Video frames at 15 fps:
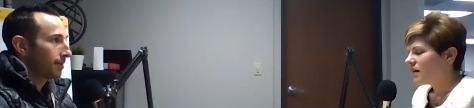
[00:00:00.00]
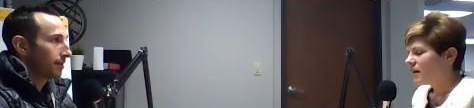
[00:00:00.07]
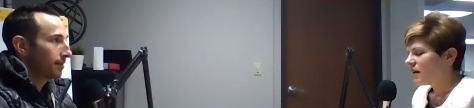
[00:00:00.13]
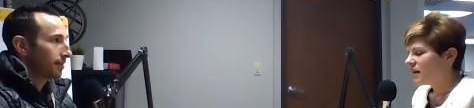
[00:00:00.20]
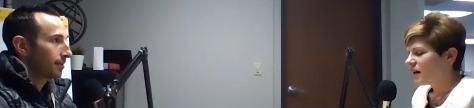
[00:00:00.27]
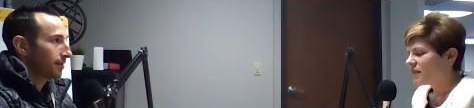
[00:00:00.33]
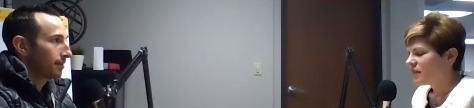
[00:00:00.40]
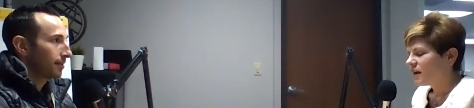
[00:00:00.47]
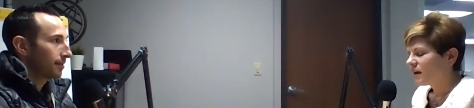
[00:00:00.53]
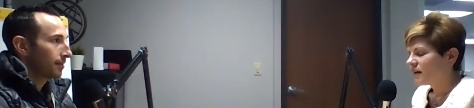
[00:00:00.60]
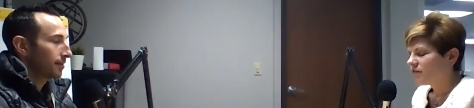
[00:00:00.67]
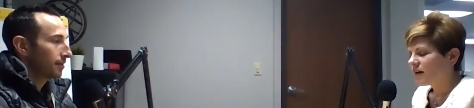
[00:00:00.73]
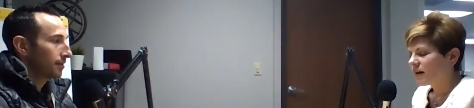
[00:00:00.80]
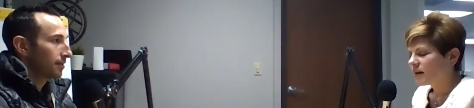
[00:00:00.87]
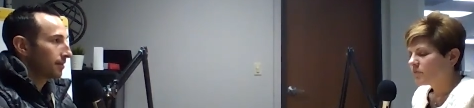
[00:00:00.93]
Speaker 1: and I think
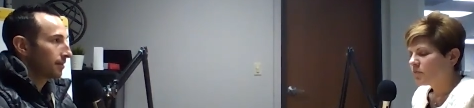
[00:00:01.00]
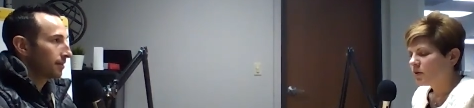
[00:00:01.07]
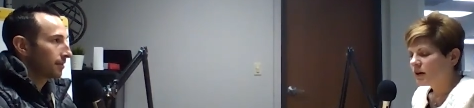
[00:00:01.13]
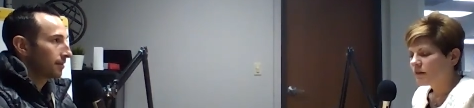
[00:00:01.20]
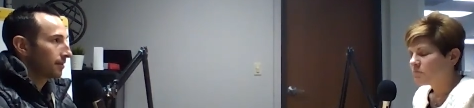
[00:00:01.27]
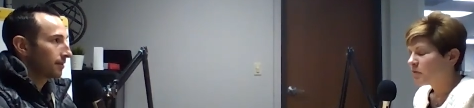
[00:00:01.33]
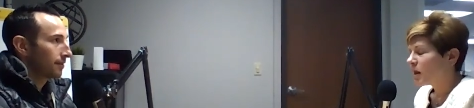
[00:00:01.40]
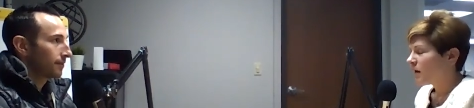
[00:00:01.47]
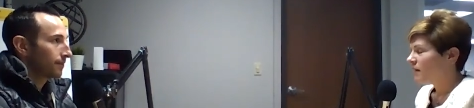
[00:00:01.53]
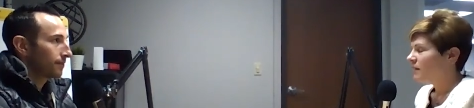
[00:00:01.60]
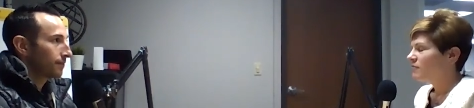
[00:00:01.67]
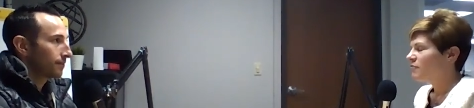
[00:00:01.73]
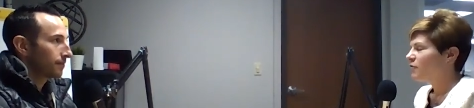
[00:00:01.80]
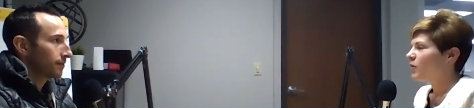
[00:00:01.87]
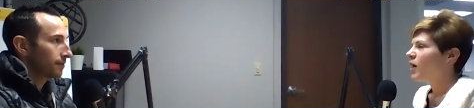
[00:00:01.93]
if I could put a plug
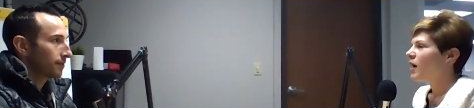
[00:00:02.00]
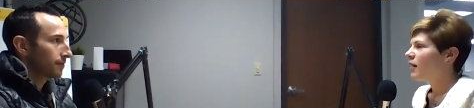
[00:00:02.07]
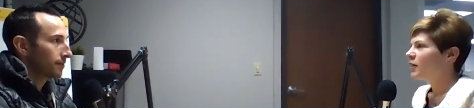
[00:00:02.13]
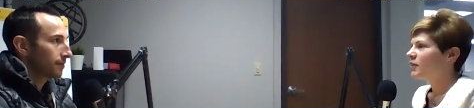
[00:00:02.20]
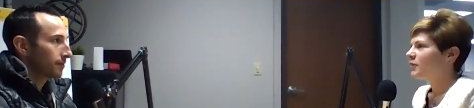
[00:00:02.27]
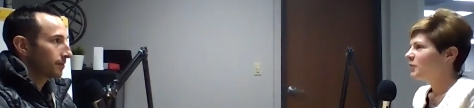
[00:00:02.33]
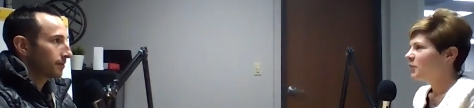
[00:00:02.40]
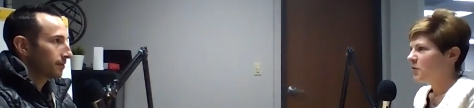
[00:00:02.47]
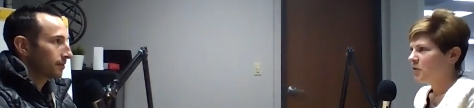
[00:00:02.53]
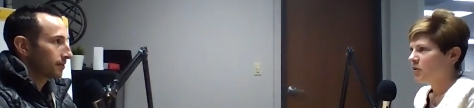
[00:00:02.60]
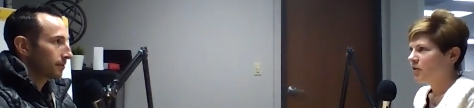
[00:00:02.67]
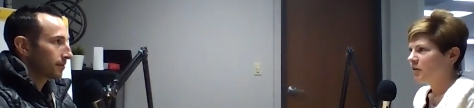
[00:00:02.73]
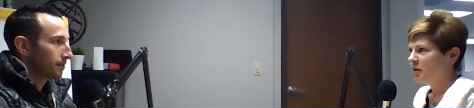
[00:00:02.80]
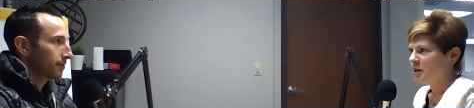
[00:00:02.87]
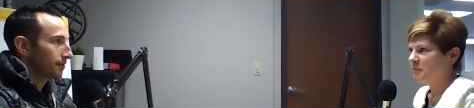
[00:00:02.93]
in for our
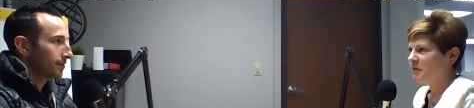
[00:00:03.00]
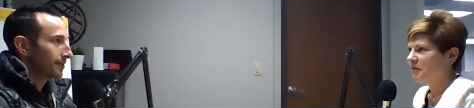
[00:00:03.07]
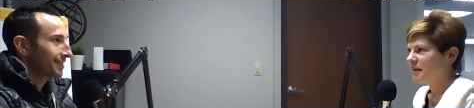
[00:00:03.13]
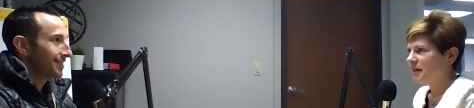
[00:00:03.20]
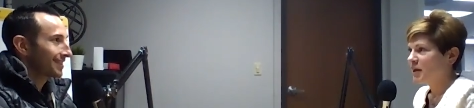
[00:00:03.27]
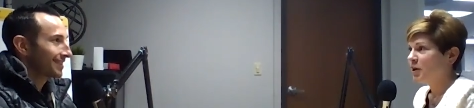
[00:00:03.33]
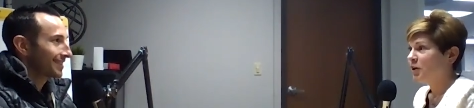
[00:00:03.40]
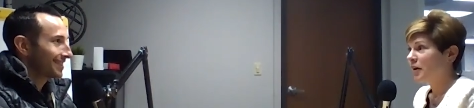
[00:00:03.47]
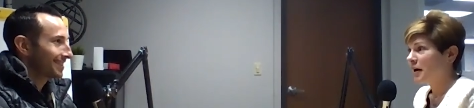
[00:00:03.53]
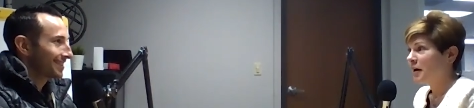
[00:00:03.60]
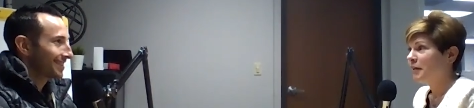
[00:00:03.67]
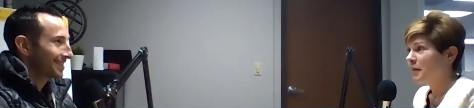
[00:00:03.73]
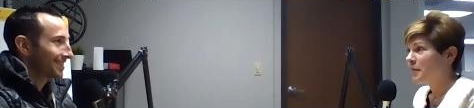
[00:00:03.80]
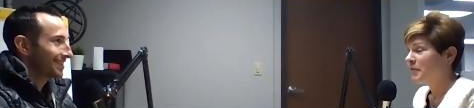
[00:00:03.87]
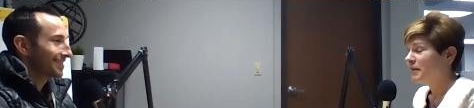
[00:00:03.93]
local community here in
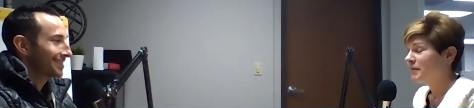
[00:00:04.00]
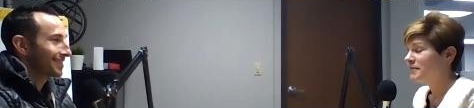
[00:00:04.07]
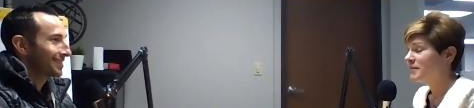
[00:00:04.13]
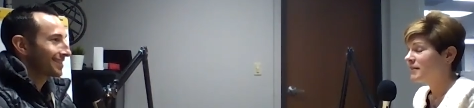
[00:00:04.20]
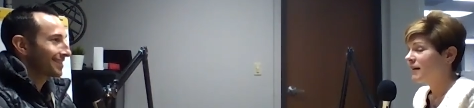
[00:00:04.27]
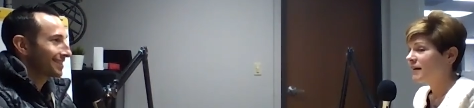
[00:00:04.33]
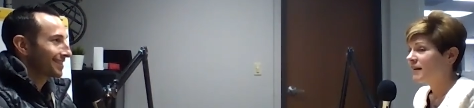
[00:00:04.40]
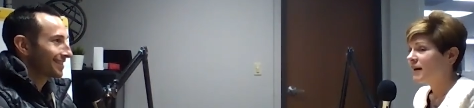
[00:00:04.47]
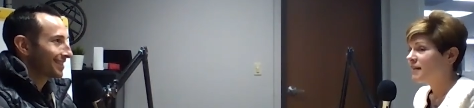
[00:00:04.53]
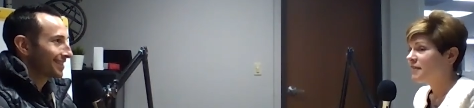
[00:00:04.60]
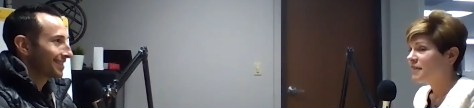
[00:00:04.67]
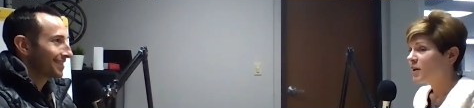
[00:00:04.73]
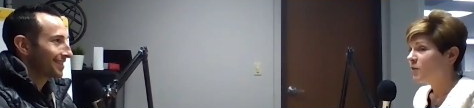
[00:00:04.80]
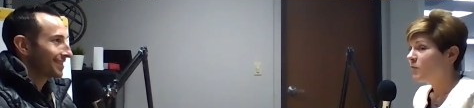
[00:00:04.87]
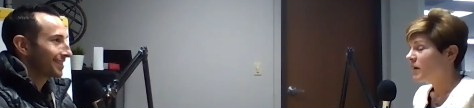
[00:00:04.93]
Columbus, I, I
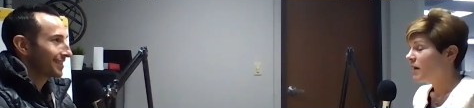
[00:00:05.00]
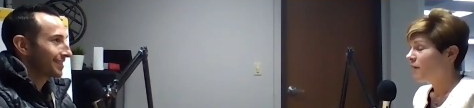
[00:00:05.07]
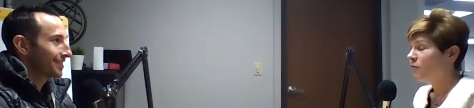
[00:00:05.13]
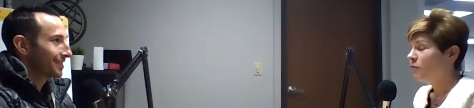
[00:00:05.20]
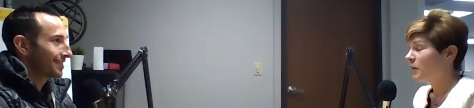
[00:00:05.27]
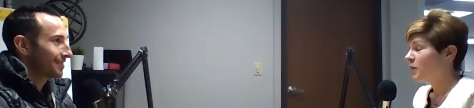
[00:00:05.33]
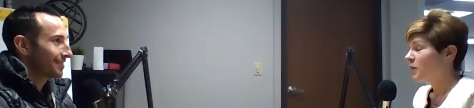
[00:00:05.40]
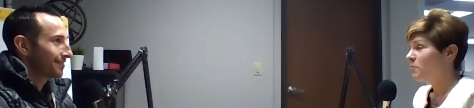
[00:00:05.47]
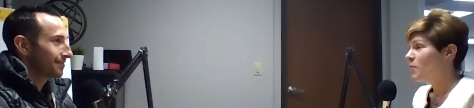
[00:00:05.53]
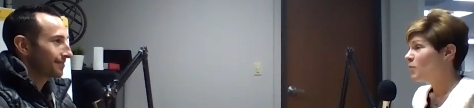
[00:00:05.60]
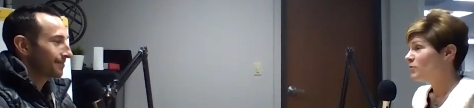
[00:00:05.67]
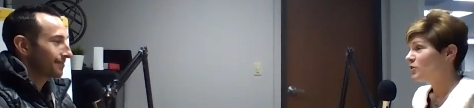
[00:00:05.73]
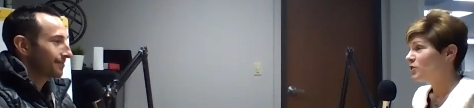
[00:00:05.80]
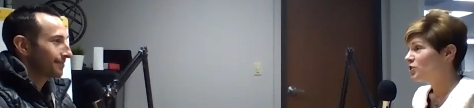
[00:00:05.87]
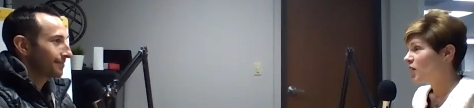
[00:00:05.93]
think we have one of the
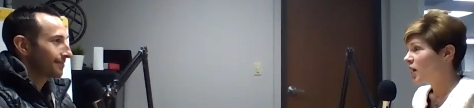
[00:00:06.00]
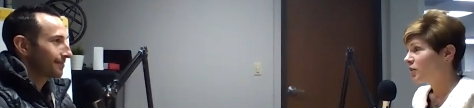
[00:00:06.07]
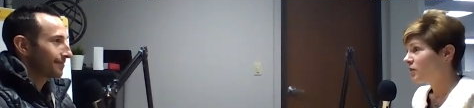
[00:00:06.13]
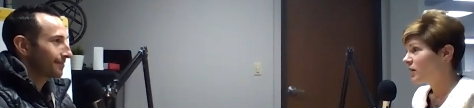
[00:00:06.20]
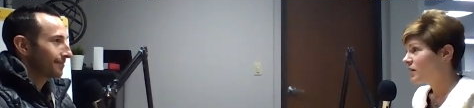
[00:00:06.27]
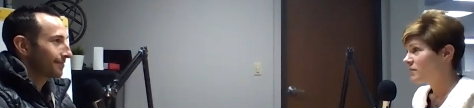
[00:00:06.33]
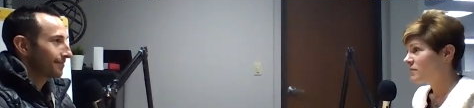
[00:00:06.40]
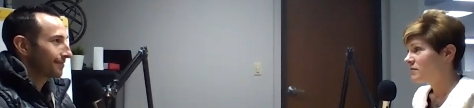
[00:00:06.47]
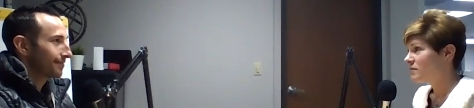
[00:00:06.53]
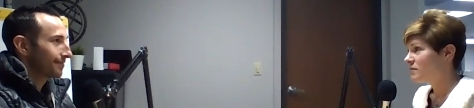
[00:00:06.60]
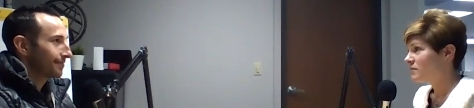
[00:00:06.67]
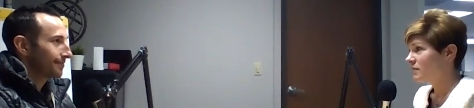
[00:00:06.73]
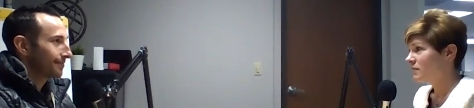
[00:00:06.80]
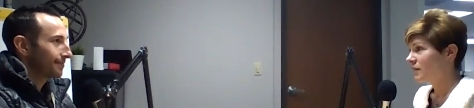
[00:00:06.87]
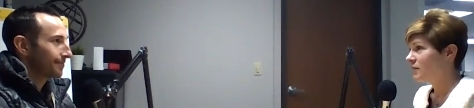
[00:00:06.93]
most
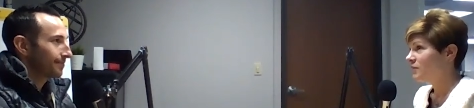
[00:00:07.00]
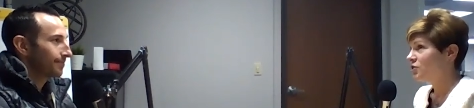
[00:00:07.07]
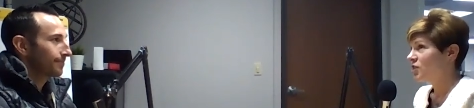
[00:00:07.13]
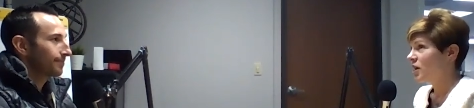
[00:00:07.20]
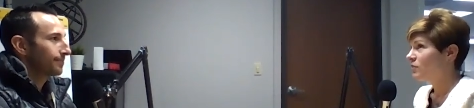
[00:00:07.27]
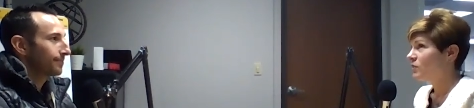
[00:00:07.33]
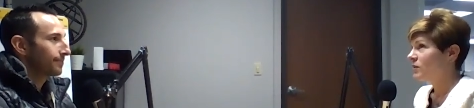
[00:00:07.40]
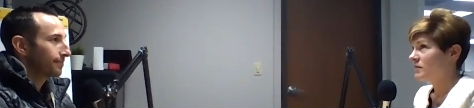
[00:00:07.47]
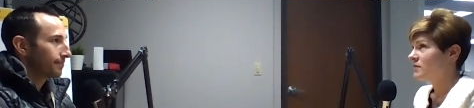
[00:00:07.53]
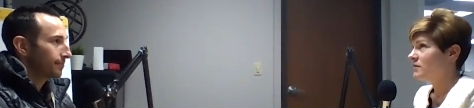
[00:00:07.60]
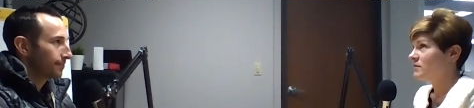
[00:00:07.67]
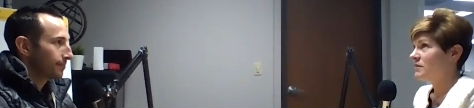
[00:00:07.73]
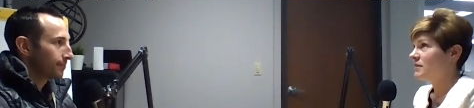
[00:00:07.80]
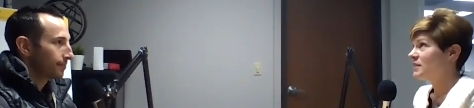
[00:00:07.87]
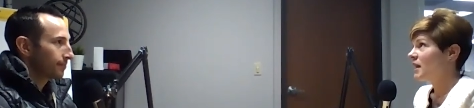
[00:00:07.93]
generous,
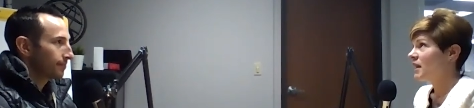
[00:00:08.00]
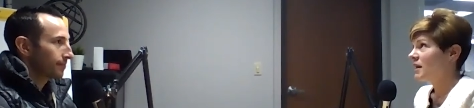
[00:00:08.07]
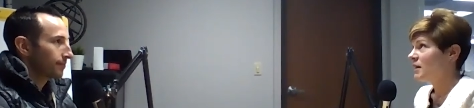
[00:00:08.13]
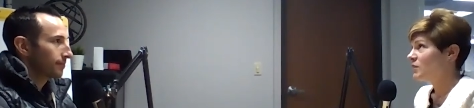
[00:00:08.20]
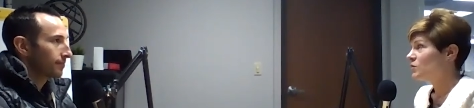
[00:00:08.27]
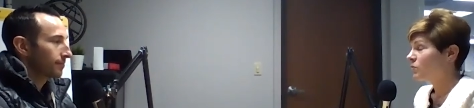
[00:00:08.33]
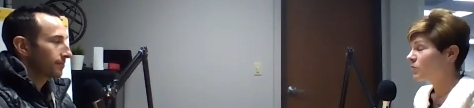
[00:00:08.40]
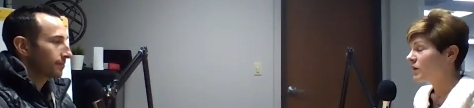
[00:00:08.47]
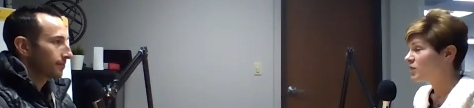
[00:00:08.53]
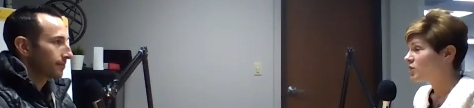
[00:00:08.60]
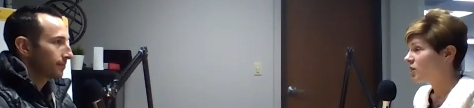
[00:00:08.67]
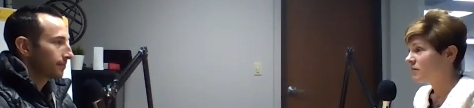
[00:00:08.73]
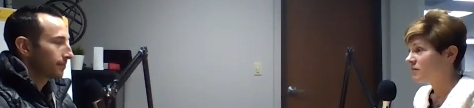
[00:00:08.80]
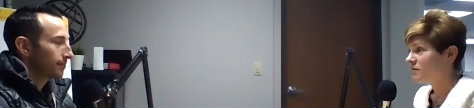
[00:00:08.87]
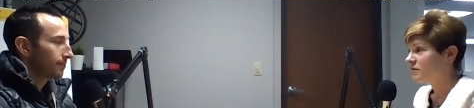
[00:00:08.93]
generous cities, regions